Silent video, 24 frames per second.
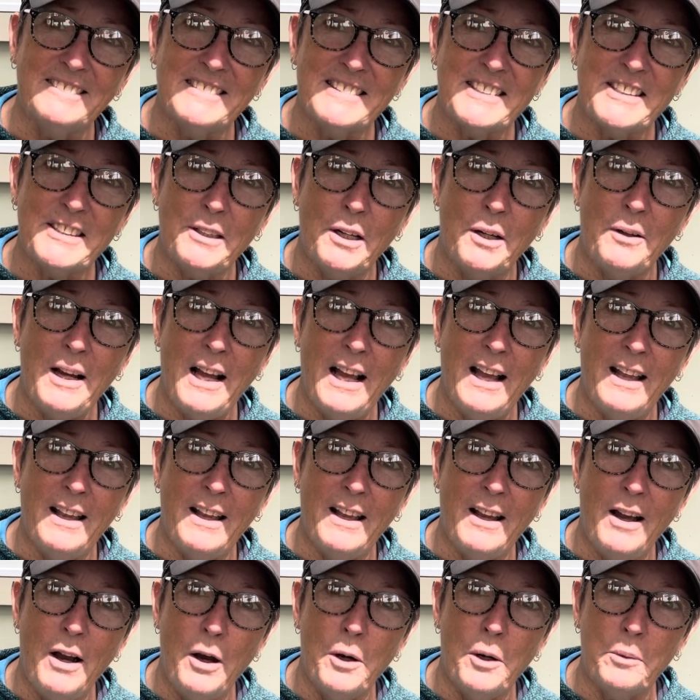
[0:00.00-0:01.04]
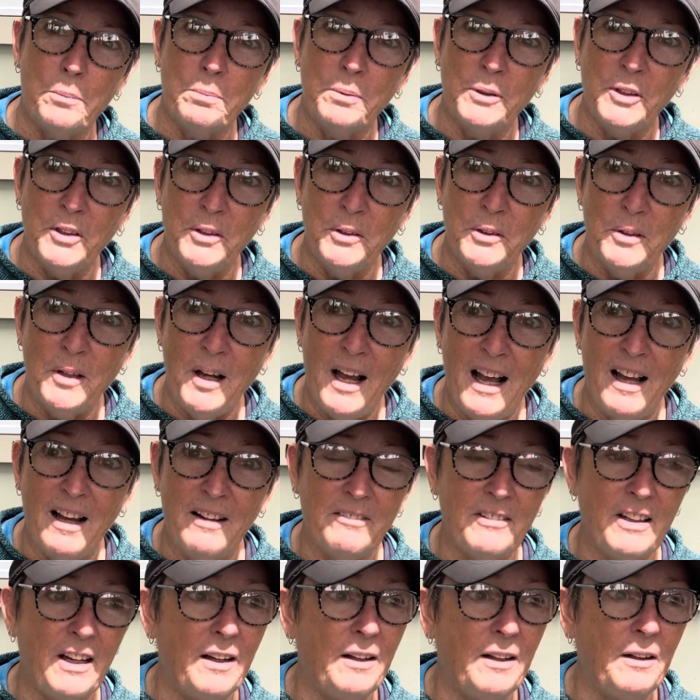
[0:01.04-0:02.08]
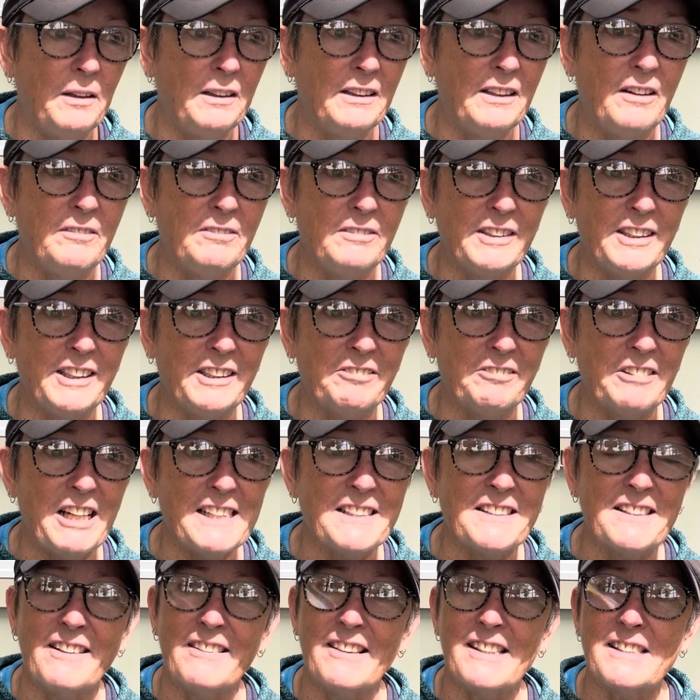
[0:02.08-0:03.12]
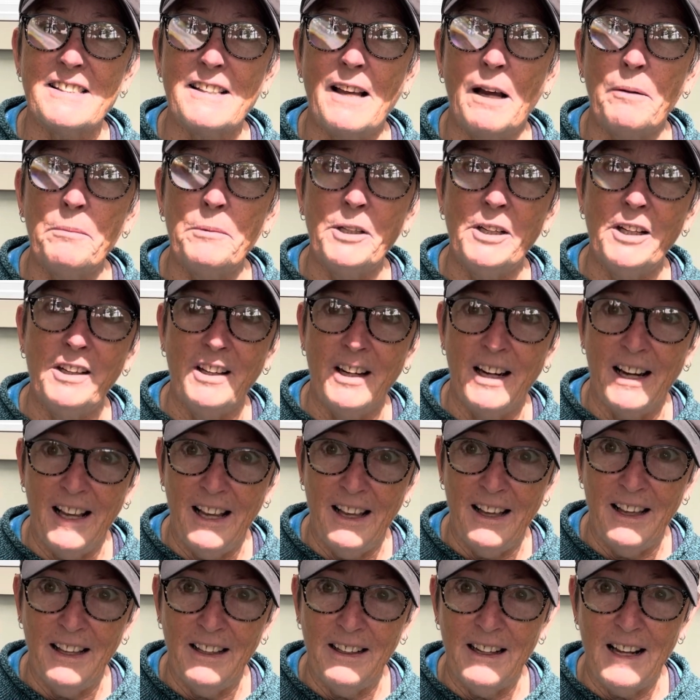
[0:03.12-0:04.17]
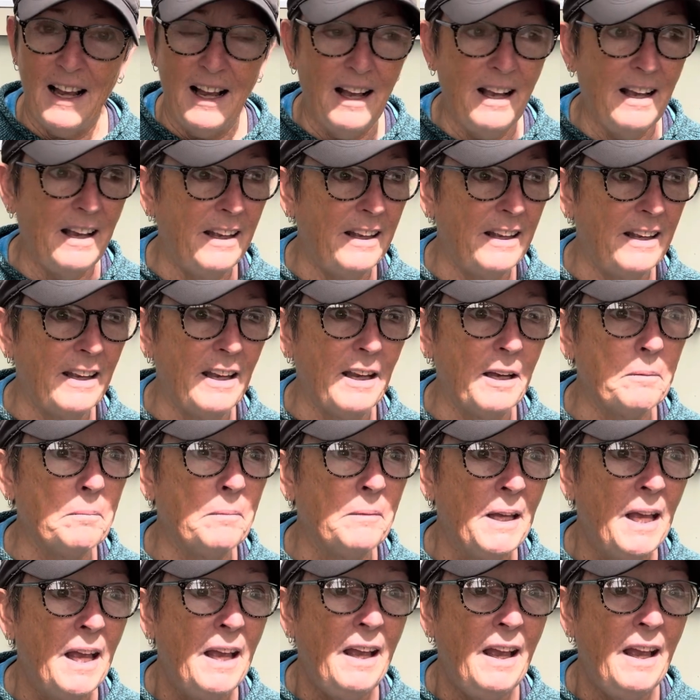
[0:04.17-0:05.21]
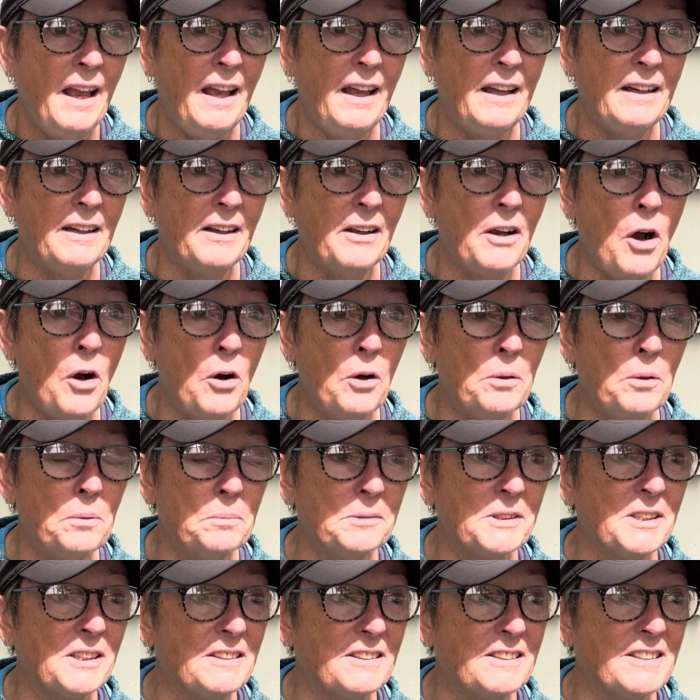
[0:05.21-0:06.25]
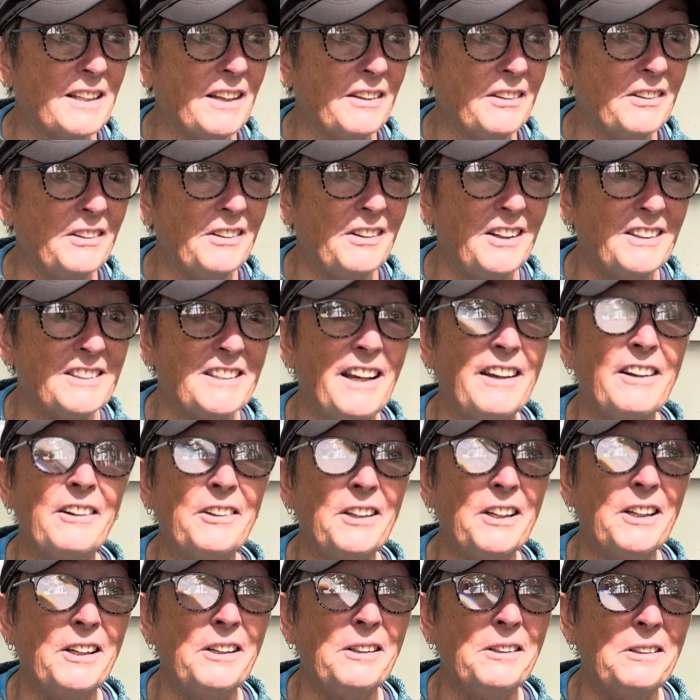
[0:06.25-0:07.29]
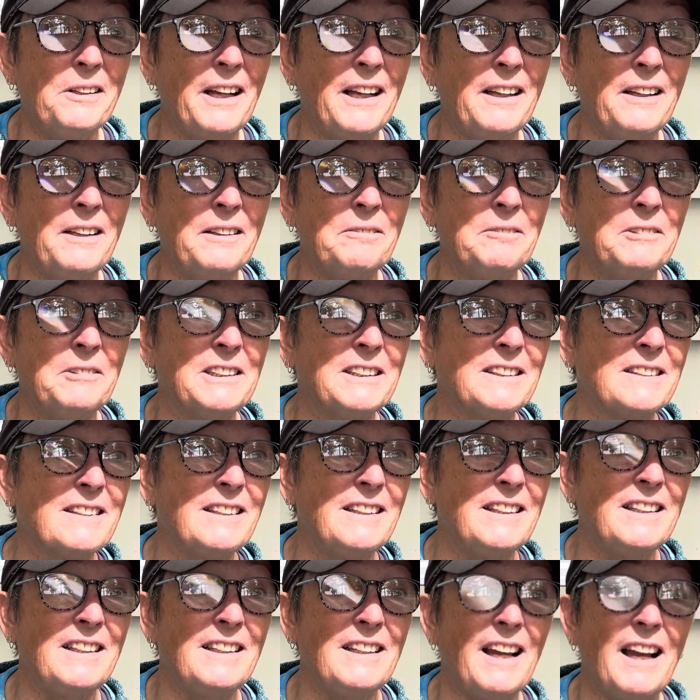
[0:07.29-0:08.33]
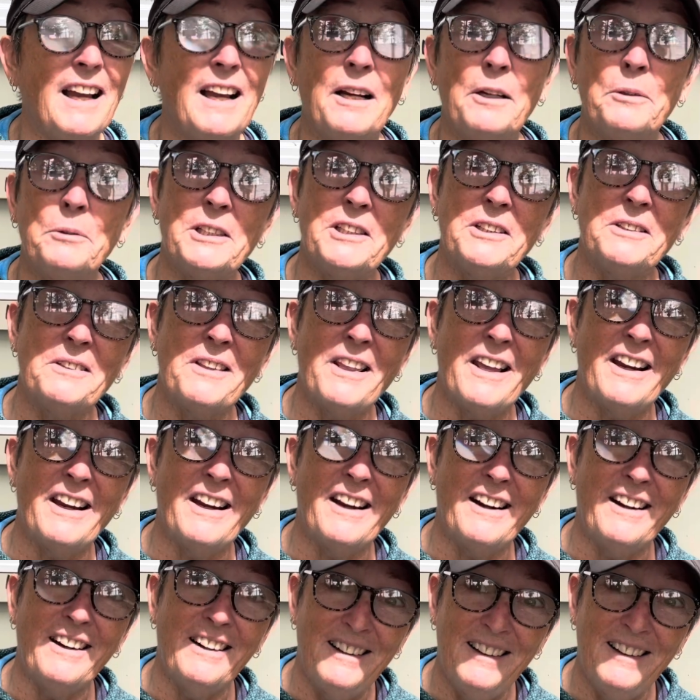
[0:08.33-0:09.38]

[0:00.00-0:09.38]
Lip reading: So I hope you have a lovely rest of the summer, and I am heading home to Southern Ontario, and we'll see how we do there.